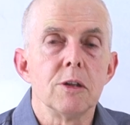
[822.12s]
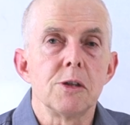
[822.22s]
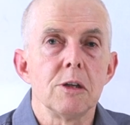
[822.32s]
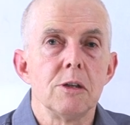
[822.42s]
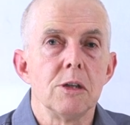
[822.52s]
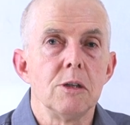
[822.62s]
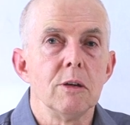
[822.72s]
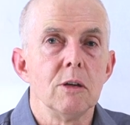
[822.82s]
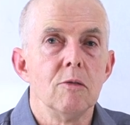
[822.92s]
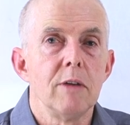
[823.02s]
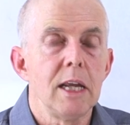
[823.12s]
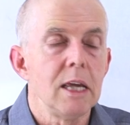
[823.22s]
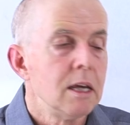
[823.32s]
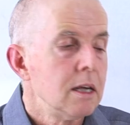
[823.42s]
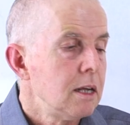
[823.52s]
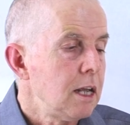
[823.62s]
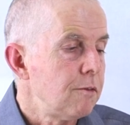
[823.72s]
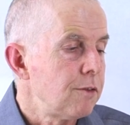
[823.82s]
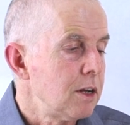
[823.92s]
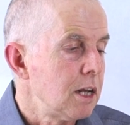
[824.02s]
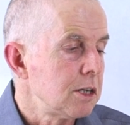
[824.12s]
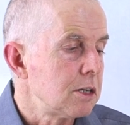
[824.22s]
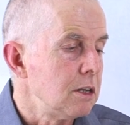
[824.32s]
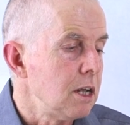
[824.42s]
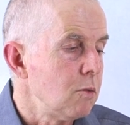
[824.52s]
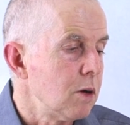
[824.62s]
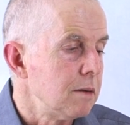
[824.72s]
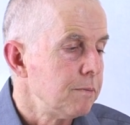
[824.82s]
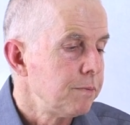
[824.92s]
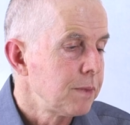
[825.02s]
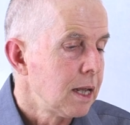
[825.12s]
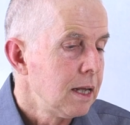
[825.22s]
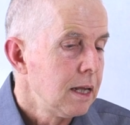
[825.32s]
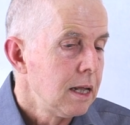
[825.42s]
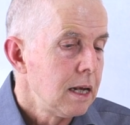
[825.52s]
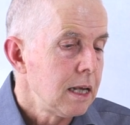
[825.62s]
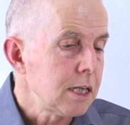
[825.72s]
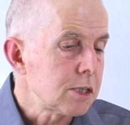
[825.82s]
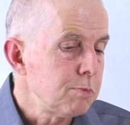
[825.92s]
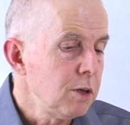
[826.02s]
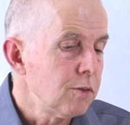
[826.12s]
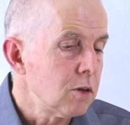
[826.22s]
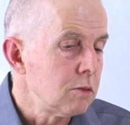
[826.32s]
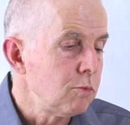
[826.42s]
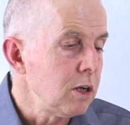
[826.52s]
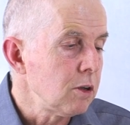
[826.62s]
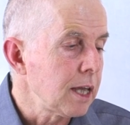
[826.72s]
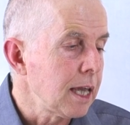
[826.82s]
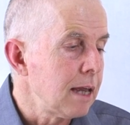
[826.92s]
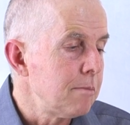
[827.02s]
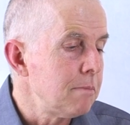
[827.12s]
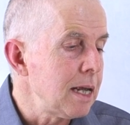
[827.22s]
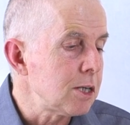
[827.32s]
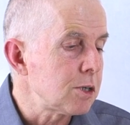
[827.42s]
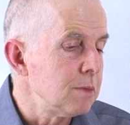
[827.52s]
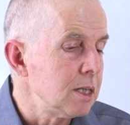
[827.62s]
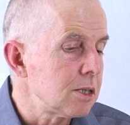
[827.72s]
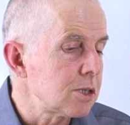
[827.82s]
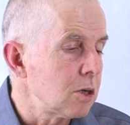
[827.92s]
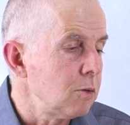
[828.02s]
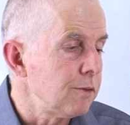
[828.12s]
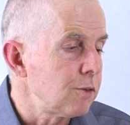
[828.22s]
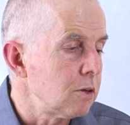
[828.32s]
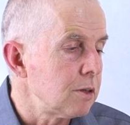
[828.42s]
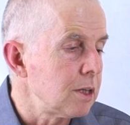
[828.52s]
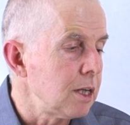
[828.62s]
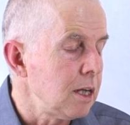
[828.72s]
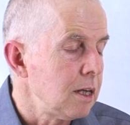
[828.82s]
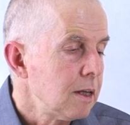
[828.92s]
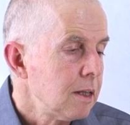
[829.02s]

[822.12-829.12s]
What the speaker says: the students are doing already in Foundation and Year 1. Let's move on. We're looking at measurement. So we've got the